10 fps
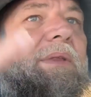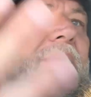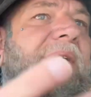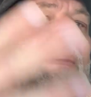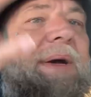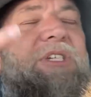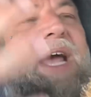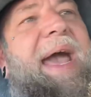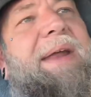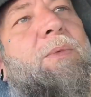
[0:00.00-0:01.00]
There's so much
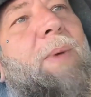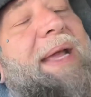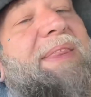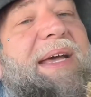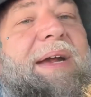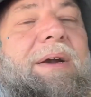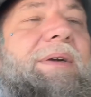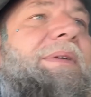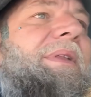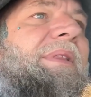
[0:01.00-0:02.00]
added weight
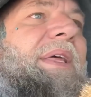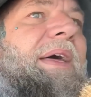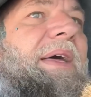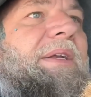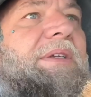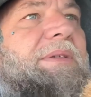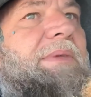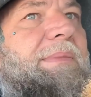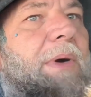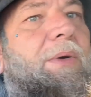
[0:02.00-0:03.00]
there that
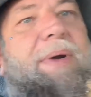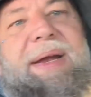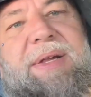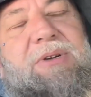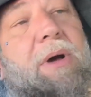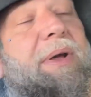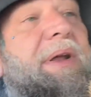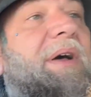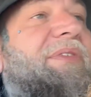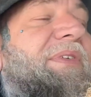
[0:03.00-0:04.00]
the motor ain't strong
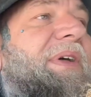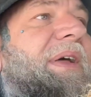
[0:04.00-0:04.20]
enough.